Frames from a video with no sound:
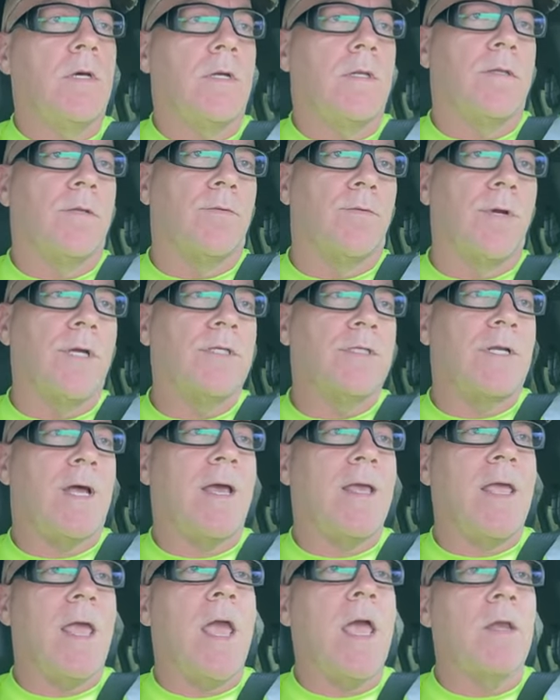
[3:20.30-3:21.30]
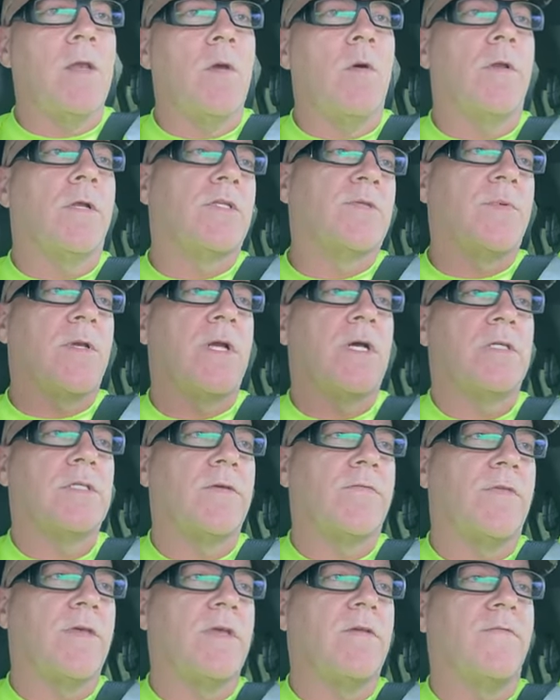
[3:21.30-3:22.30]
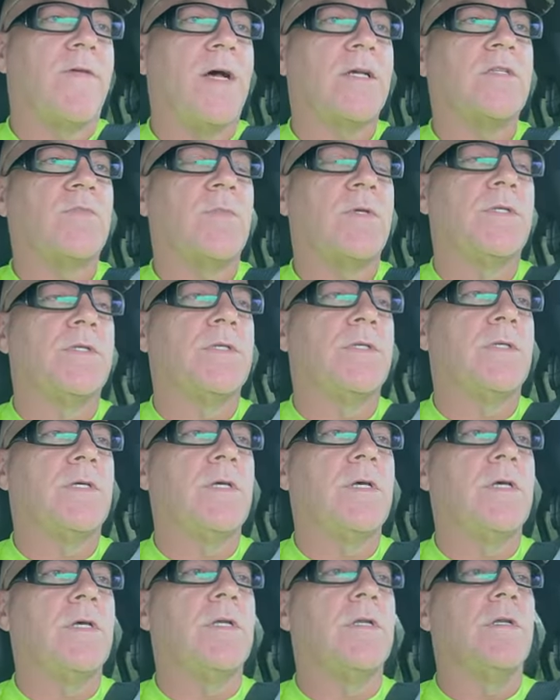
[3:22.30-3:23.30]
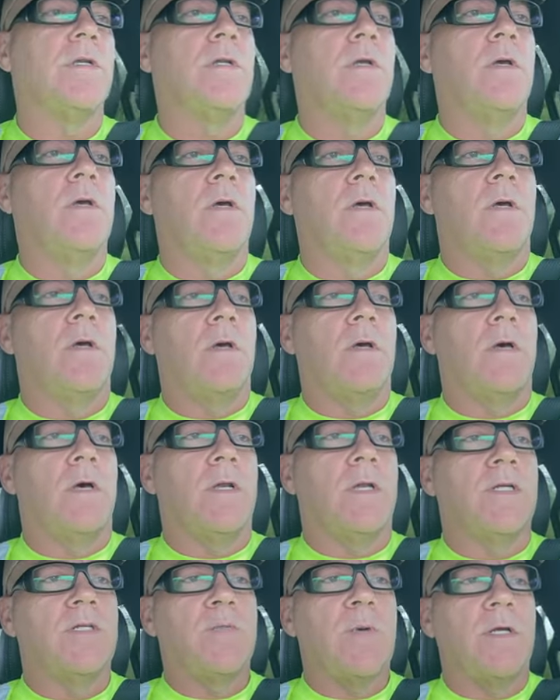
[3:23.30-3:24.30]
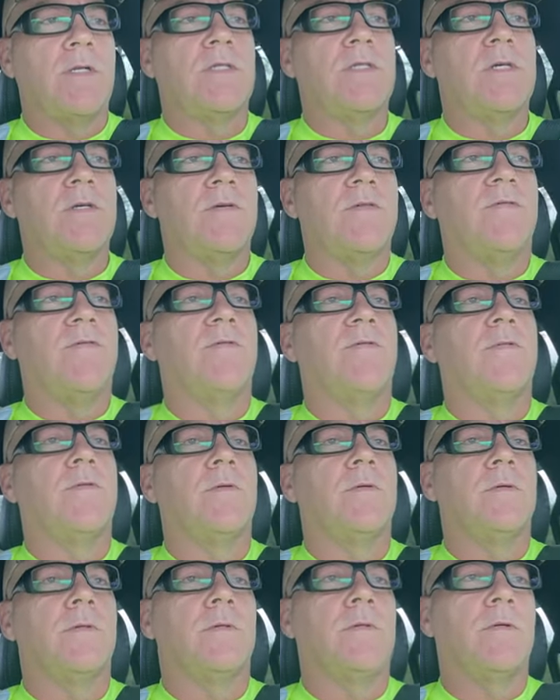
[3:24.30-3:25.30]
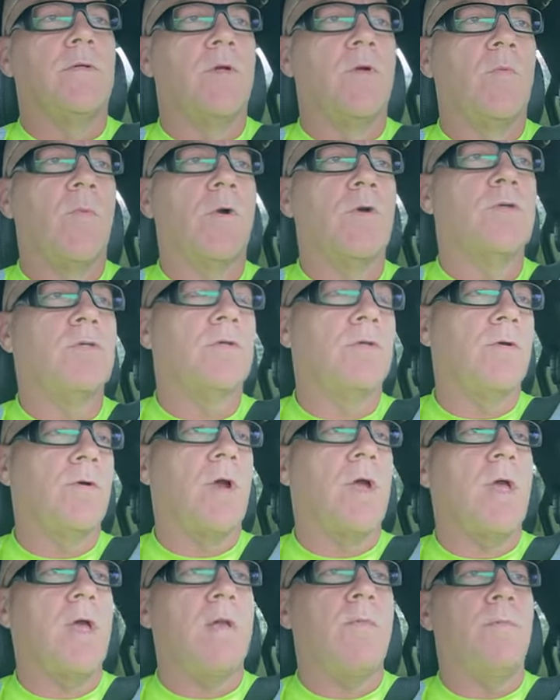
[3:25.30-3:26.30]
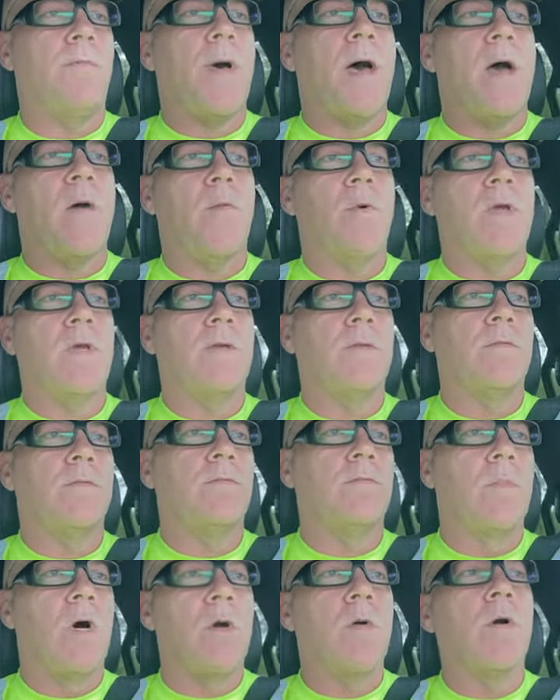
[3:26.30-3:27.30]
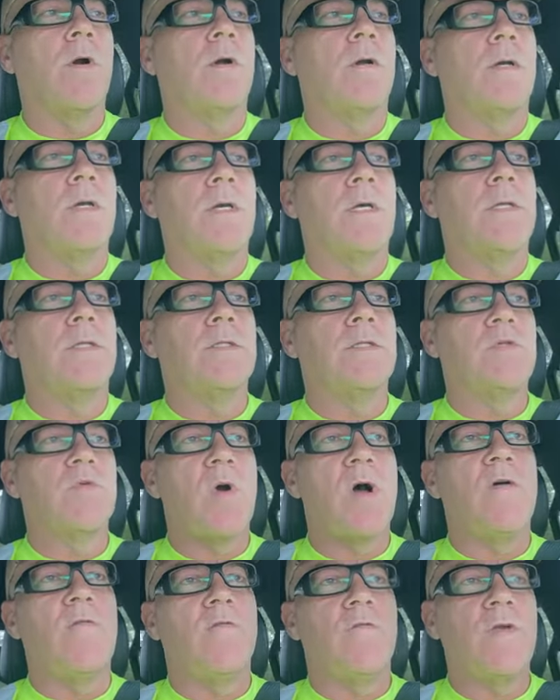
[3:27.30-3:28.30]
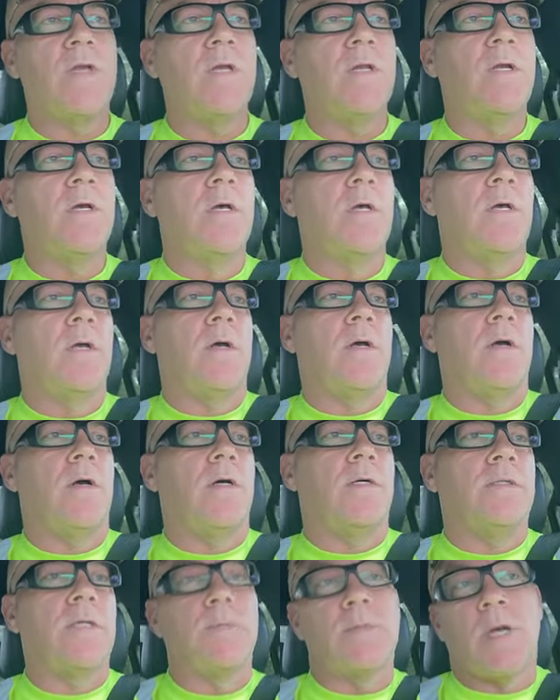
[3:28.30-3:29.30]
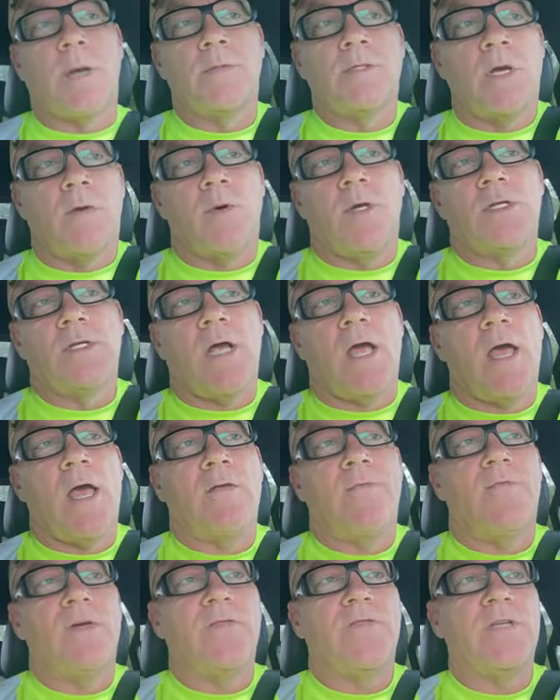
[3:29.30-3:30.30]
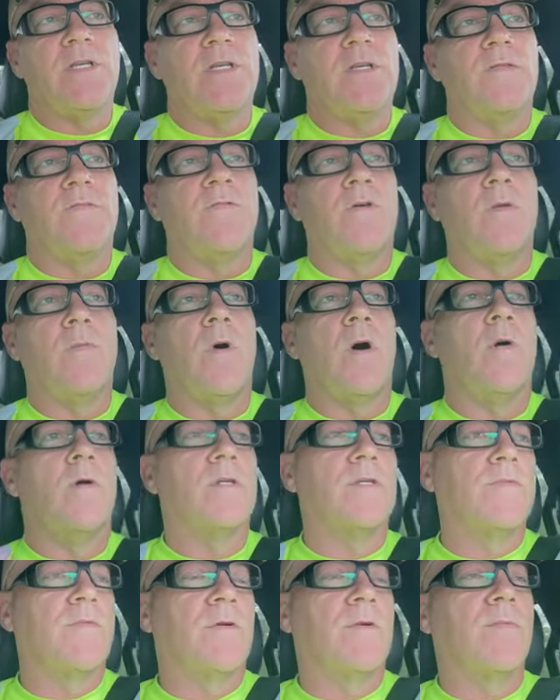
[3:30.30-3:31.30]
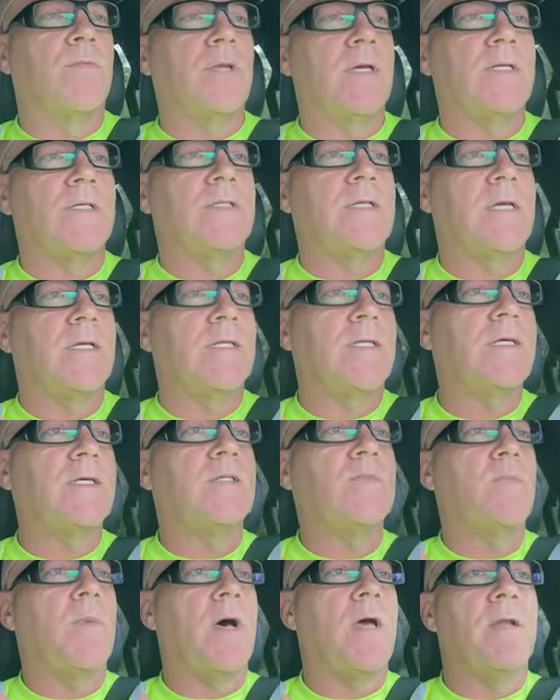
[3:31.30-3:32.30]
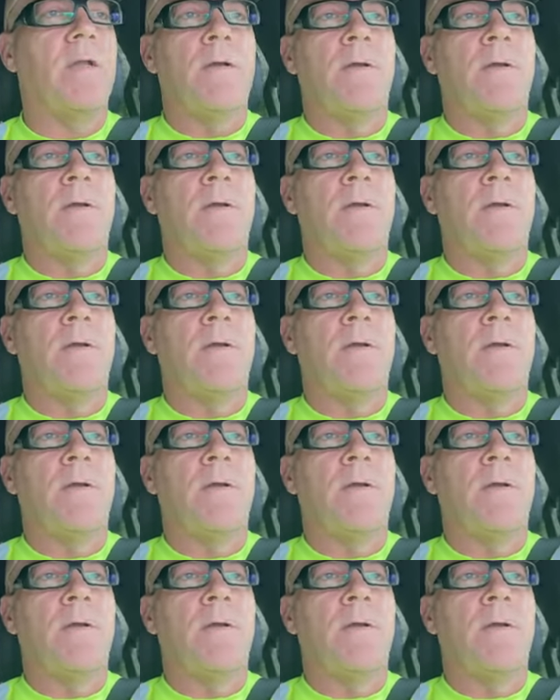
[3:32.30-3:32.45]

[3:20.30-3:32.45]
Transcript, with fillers: the reason I can do it is because of the investment in an expensive commercial grade bat wing mower and 12 feet. Uh, sometimes I wish I had 15 foot mowers for a place like this, but